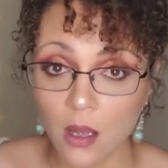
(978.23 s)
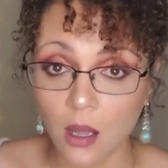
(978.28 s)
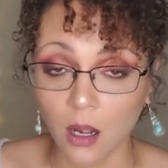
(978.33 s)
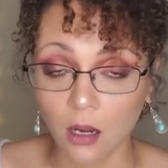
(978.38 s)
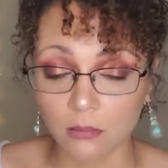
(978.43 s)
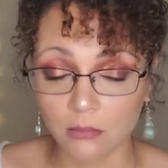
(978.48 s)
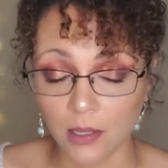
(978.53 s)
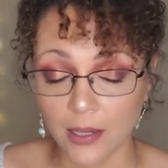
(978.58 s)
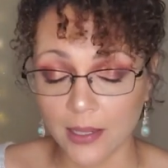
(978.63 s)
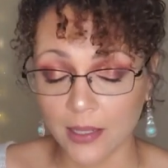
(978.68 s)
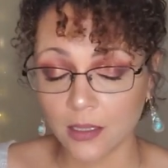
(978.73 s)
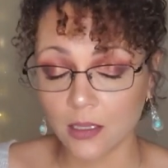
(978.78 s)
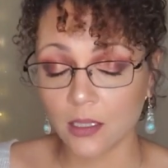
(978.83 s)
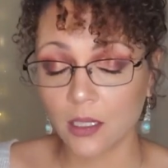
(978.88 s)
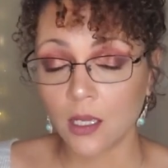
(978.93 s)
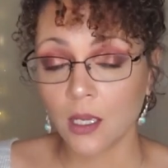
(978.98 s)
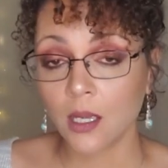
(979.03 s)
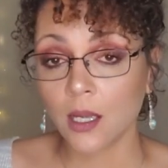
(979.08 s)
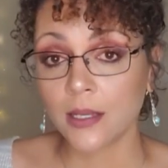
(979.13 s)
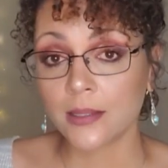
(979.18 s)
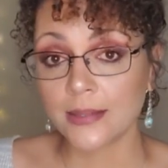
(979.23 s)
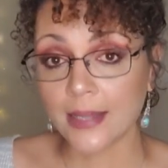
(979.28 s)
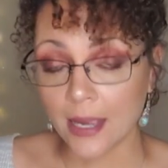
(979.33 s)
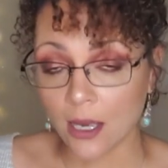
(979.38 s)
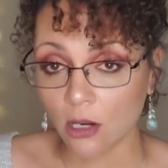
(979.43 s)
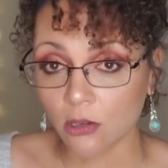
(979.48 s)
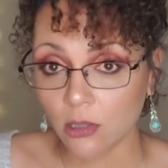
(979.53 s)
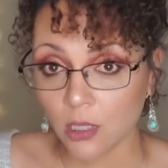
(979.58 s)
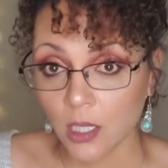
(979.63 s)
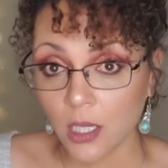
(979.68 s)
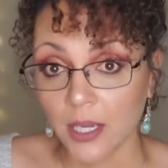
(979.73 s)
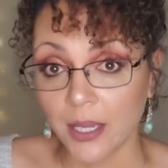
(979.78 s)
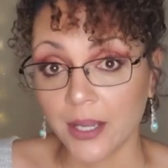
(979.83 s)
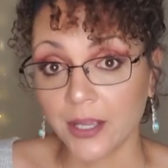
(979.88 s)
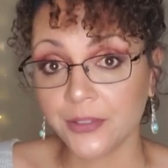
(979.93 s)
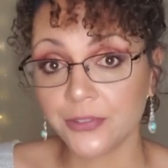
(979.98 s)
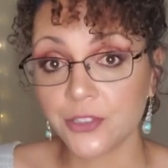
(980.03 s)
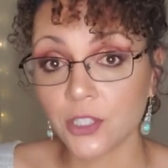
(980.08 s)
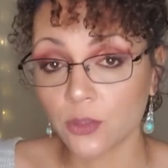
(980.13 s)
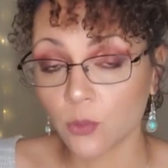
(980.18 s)
All right. Now,
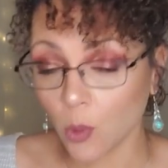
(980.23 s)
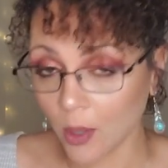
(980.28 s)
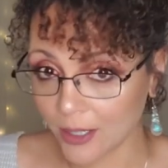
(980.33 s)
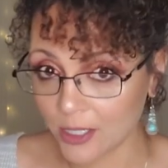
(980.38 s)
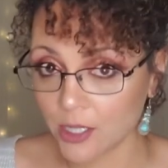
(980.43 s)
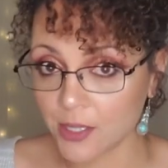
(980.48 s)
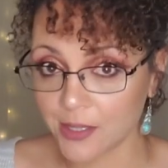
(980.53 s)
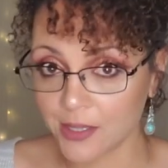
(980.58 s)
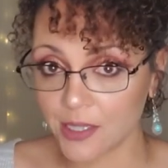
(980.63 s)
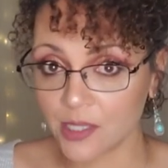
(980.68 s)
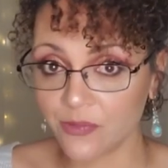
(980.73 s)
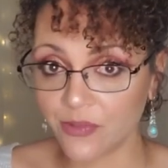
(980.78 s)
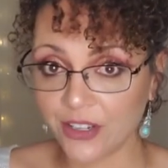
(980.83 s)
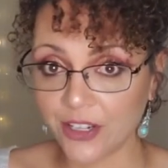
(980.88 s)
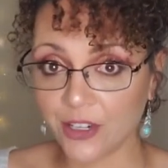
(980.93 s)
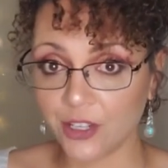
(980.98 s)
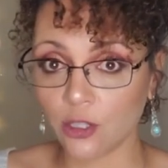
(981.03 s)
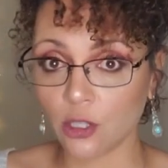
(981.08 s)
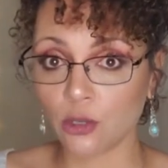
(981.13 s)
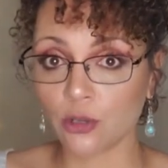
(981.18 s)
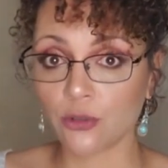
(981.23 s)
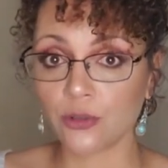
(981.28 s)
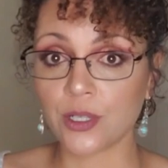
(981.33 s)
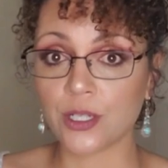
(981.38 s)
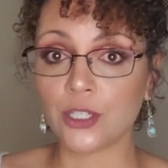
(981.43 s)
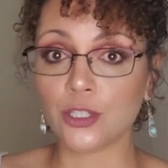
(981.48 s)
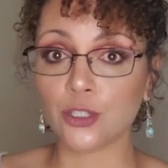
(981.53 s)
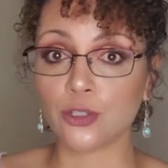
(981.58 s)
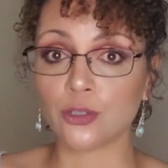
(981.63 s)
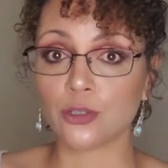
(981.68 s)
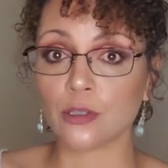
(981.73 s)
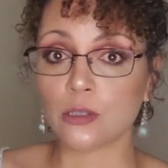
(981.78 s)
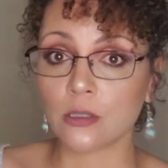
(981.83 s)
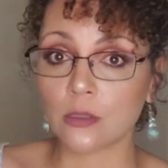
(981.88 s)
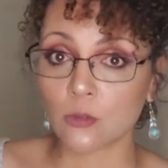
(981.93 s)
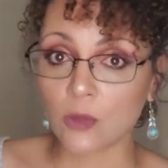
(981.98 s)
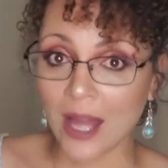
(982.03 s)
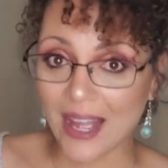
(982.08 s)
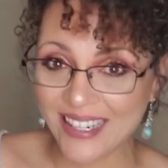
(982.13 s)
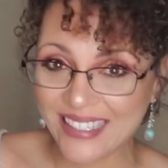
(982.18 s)
if you're watching this video and
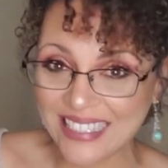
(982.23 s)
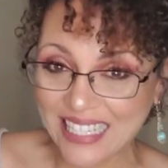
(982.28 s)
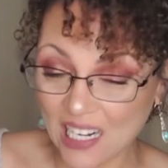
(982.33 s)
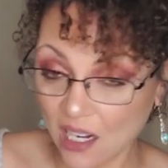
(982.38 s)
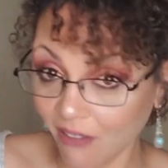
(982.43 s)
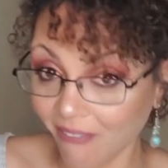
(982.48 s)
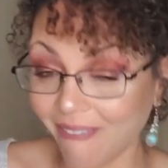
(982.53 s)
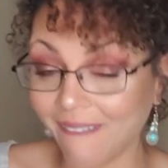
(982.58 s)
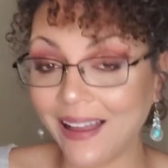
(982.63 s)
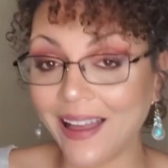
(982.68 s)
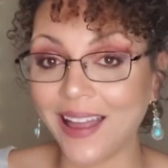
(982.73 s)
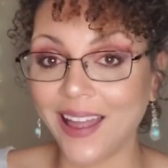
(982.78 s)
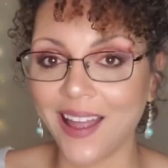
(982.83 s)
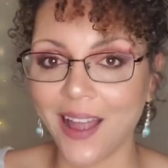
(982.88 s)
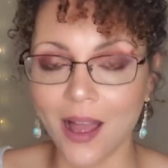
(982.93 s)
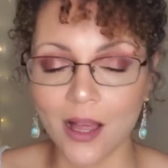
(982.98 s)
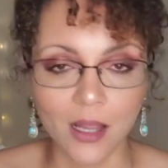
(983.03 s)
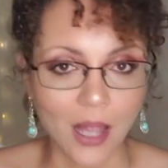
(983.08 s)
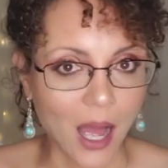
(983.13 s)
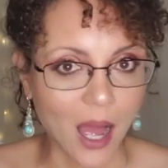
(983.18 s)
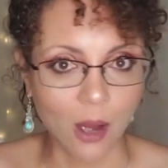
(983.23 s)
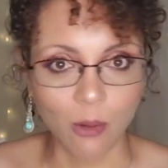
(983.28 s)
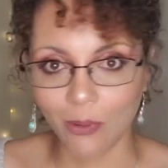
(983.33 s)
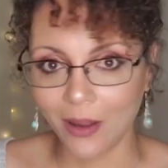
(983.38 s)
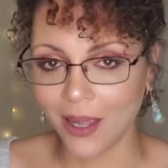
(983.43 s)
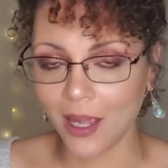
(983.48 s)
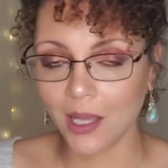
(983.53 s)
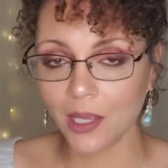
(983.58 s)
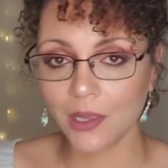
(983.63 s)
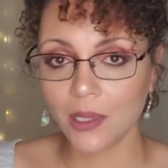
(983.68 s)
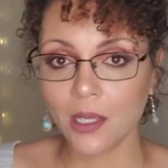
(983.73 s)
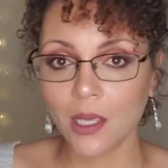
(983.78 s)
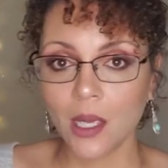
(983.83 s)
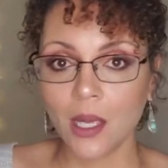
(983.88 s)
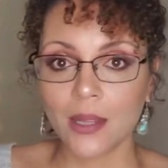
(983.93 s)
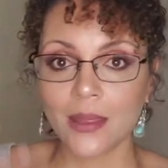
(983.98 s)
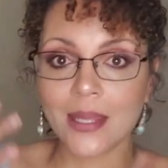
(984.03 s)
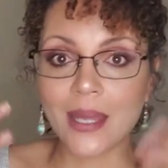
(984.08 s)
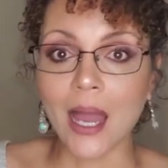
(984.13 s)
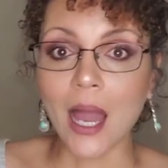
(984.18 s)
you're identifying a lot with
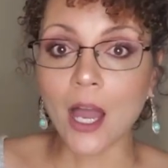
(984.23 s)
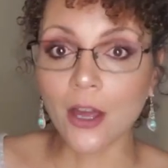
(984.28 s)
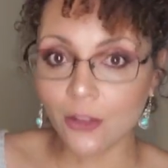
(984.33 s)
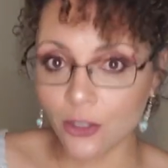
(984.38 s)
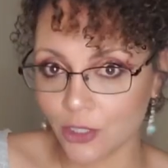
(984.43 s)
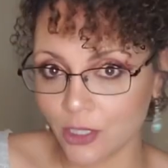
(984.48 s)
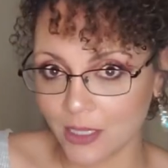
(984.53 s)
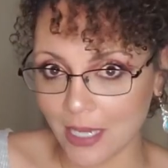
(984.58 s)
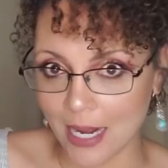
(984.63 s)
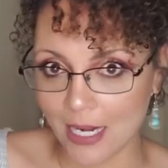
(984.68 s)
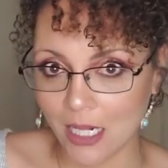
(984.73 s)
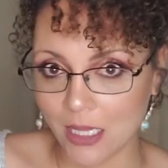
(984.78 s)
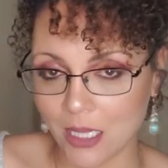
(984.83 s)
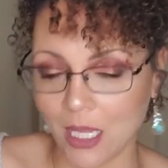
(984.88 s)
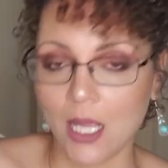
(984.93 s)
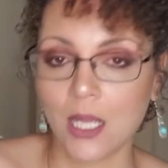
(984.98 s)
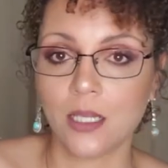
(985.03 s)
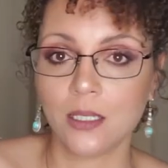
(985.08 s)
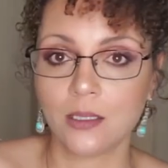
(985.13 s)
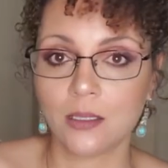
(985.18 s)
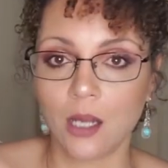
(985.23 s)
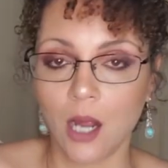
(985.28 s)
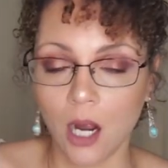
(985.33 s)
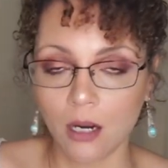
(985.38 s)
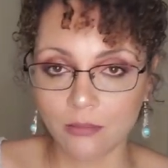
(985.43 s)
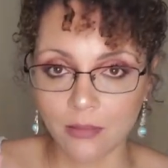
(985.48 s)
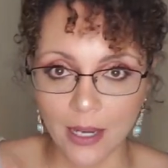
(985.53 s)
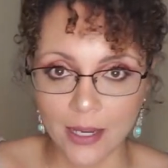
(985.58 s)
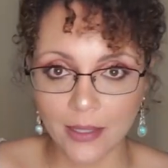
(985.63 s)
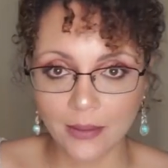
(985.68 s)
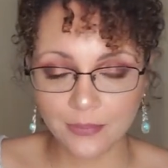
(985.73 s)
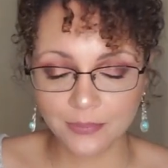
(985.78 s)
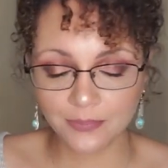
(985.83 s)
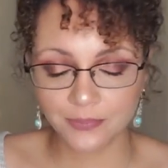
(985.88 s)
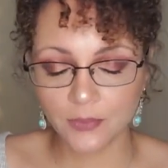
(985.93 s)
the other side of things, all right,